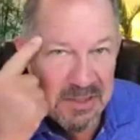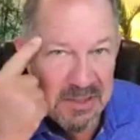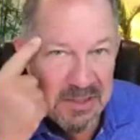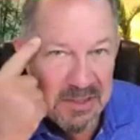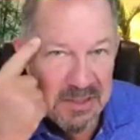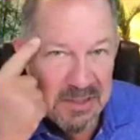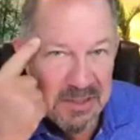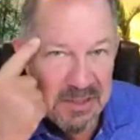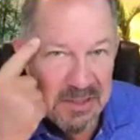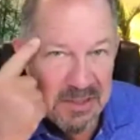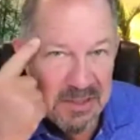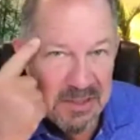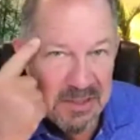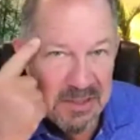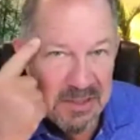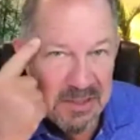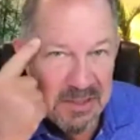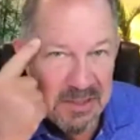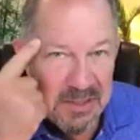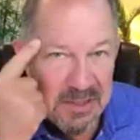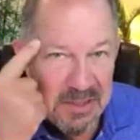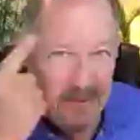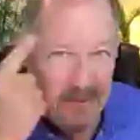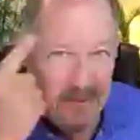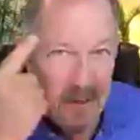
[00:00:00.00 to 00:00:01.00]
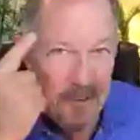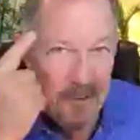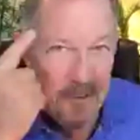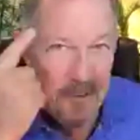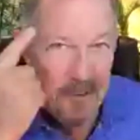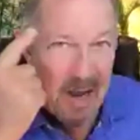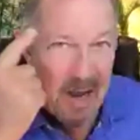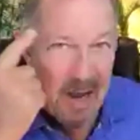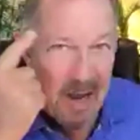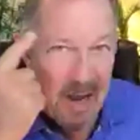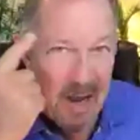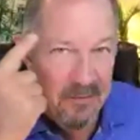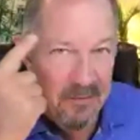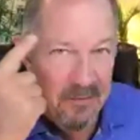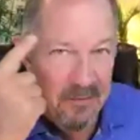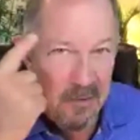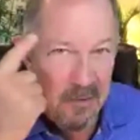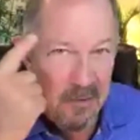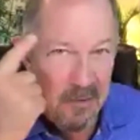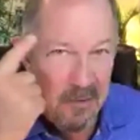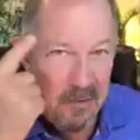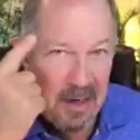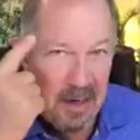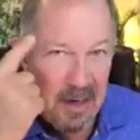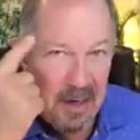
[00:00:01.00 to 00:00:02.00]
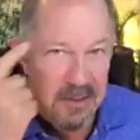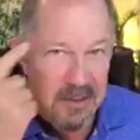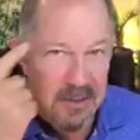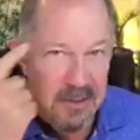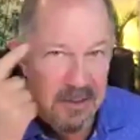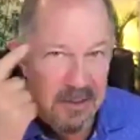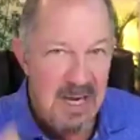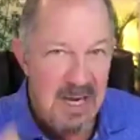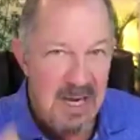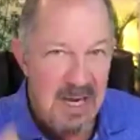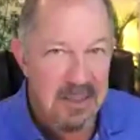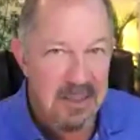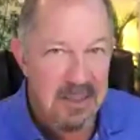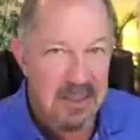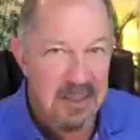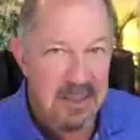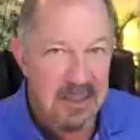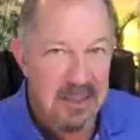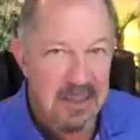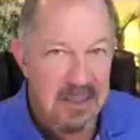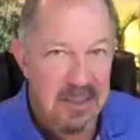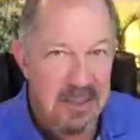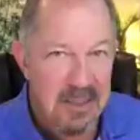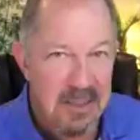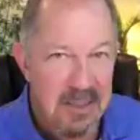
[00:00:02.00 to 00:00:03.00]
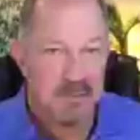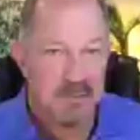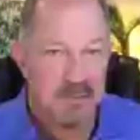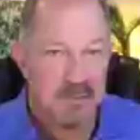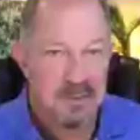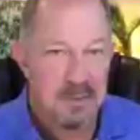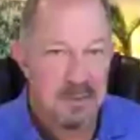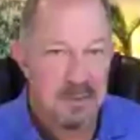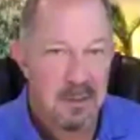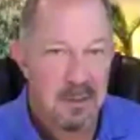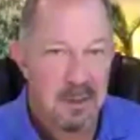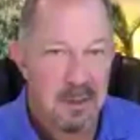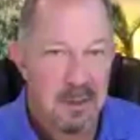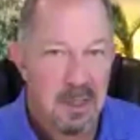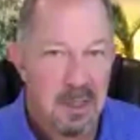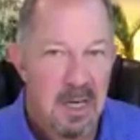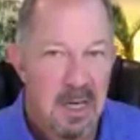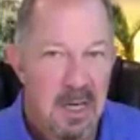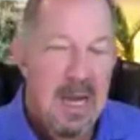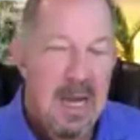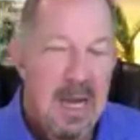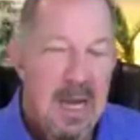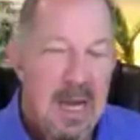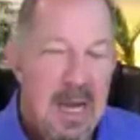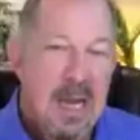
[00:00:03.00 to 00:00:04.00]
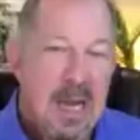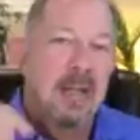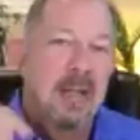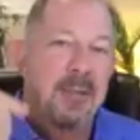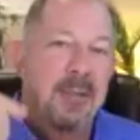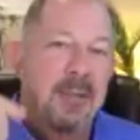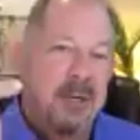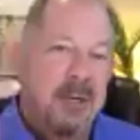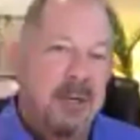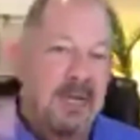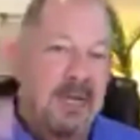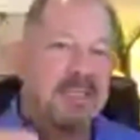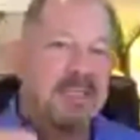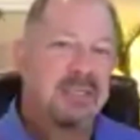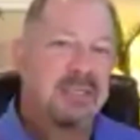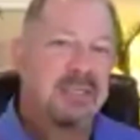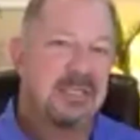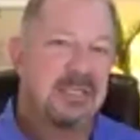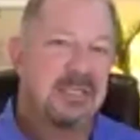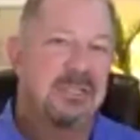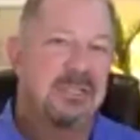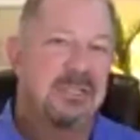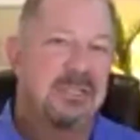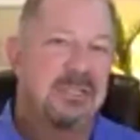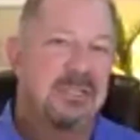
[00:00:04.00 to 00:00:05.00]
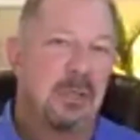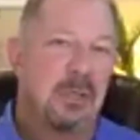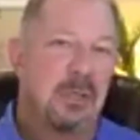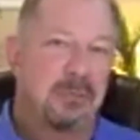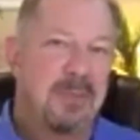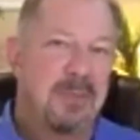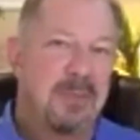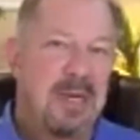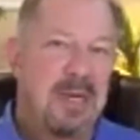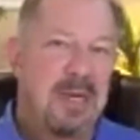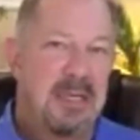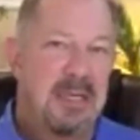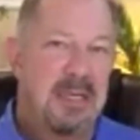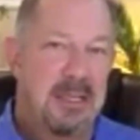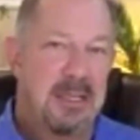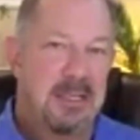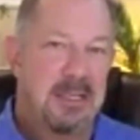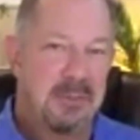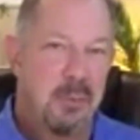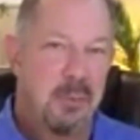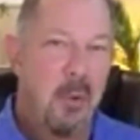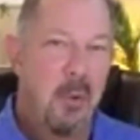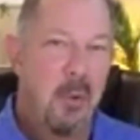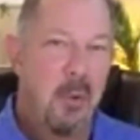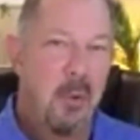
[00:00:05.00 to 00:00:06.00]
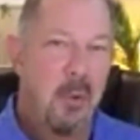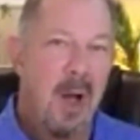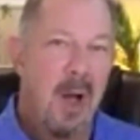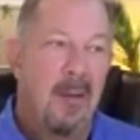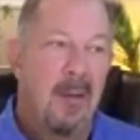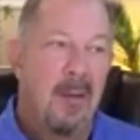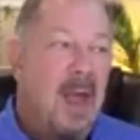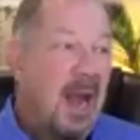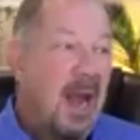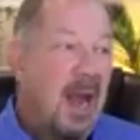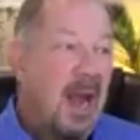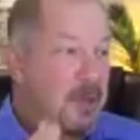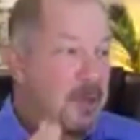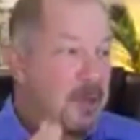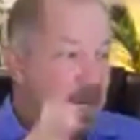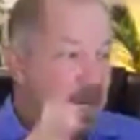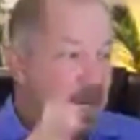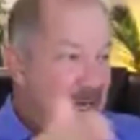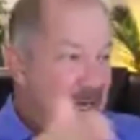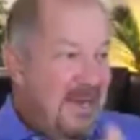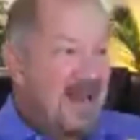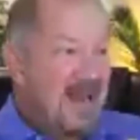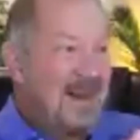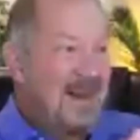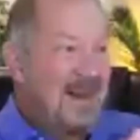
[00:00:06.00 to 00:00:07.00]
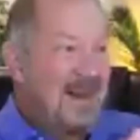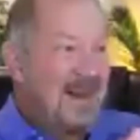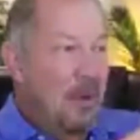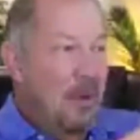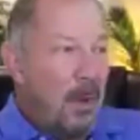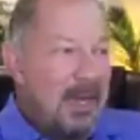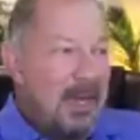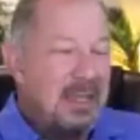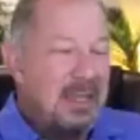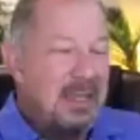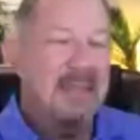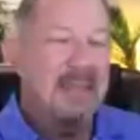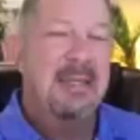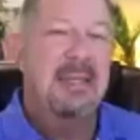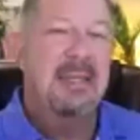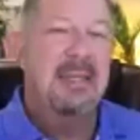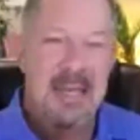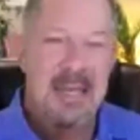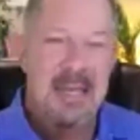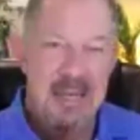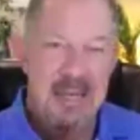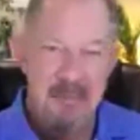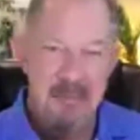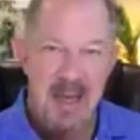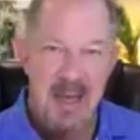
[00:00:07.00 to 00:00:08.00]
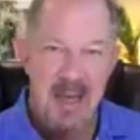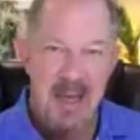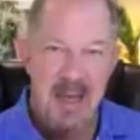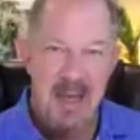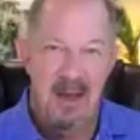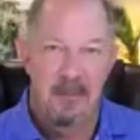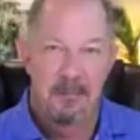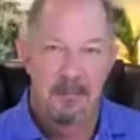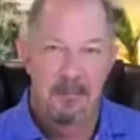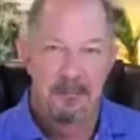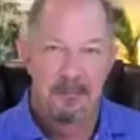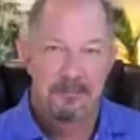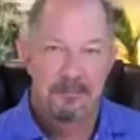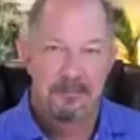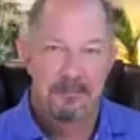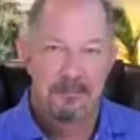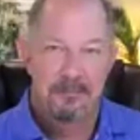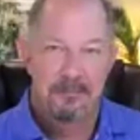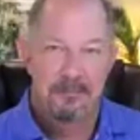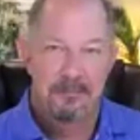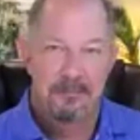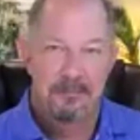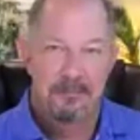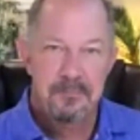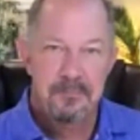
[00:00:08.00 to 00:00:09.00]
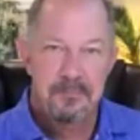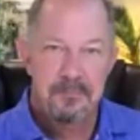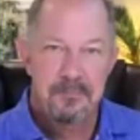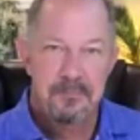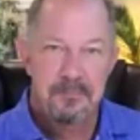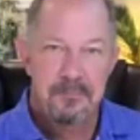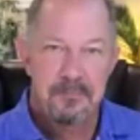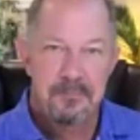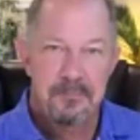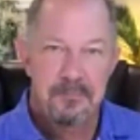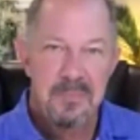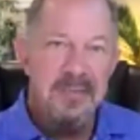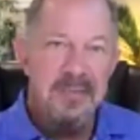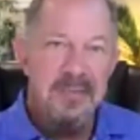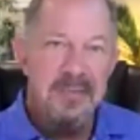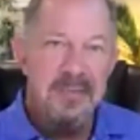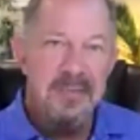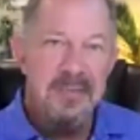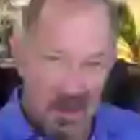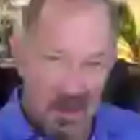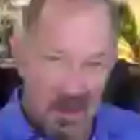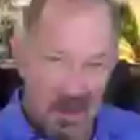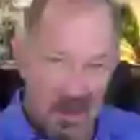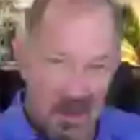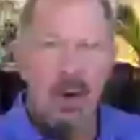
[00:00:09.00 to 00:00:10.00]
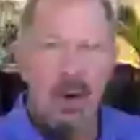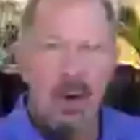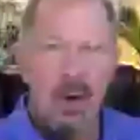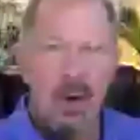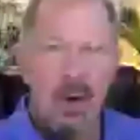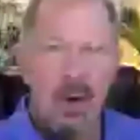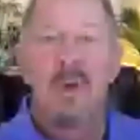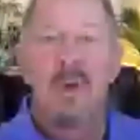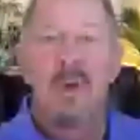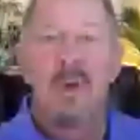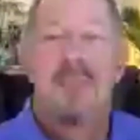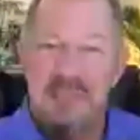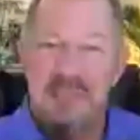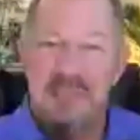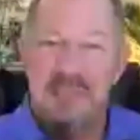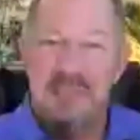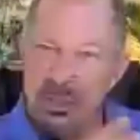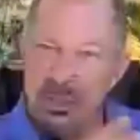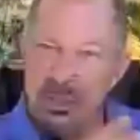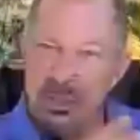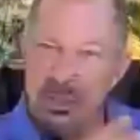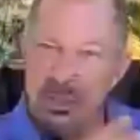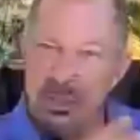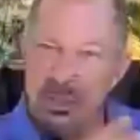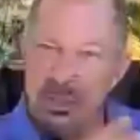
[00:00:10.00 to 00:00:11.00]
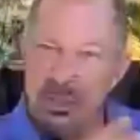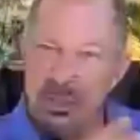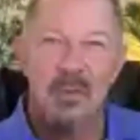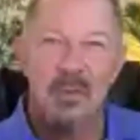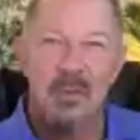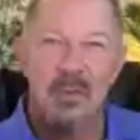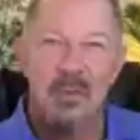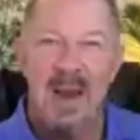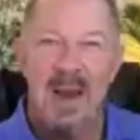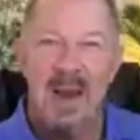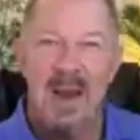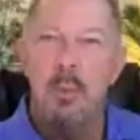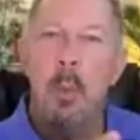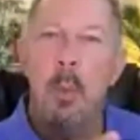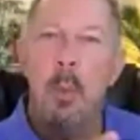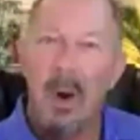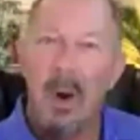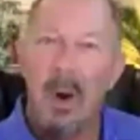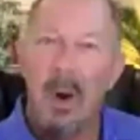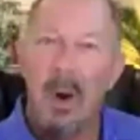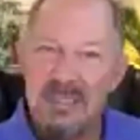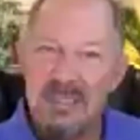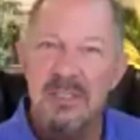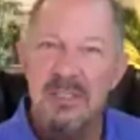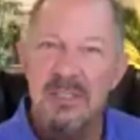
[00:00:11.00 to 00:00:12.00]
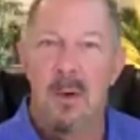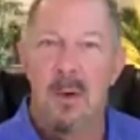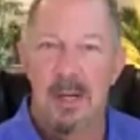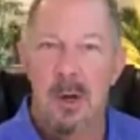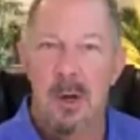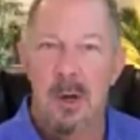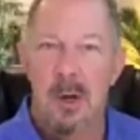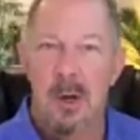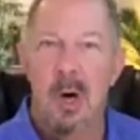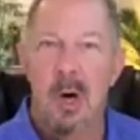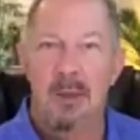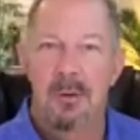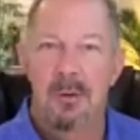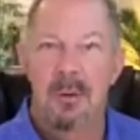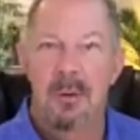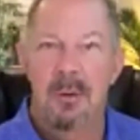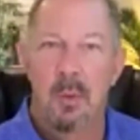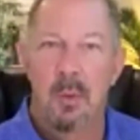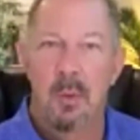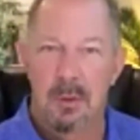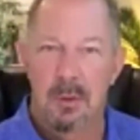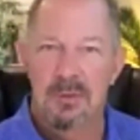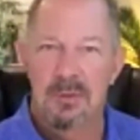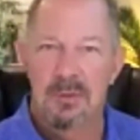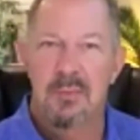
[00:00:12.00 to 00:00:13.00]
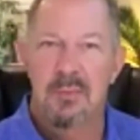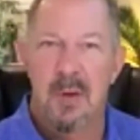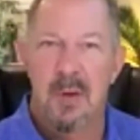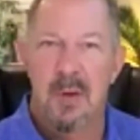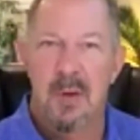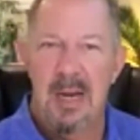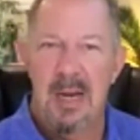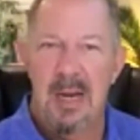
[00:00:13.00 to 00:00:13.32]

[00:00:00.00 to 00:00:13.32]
Chris and his significant other have in their mind that Jackie and George sell homes. Now, they're going to see social media as well, and they're going to get a weekly email that comes out that's a curated what's going on in the